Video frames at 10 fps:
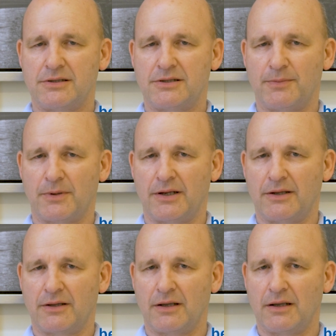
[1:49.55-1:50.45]

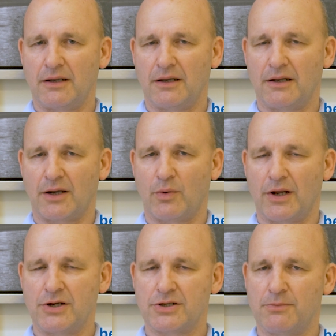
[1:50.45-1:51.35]
typically the
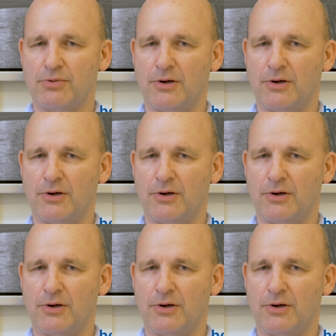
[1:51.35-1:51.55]
liquidation